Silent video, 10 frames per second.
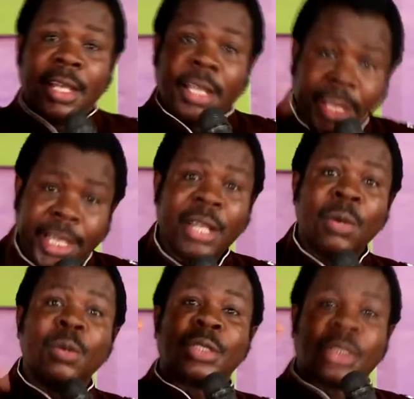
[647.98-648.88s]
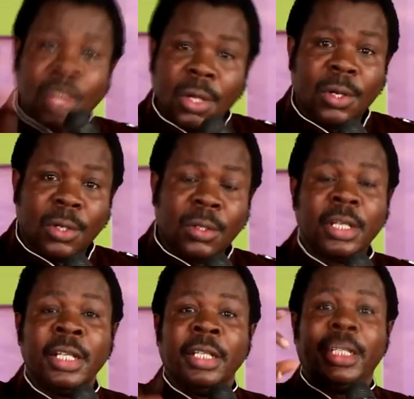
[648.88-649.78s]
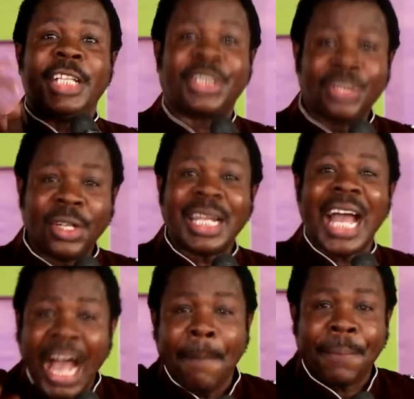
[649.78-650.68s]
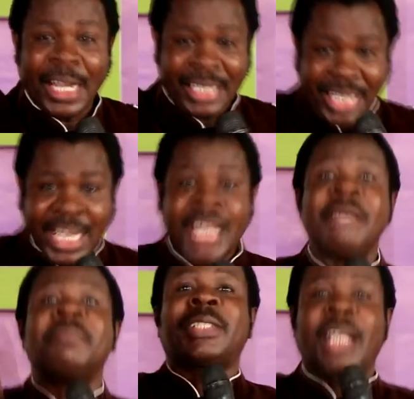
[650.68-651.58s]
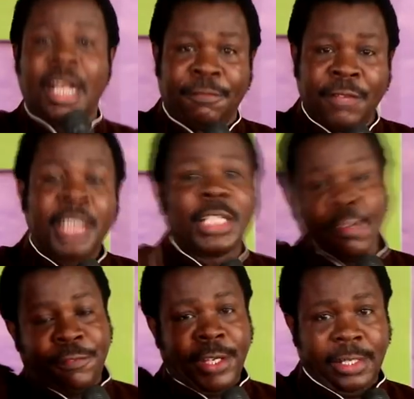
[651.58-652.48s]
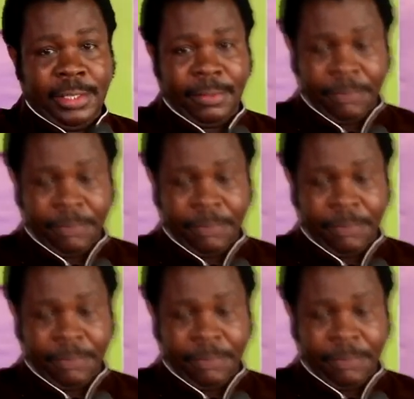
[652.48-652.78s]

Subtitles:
He whose soul is not upright in himself shall fail.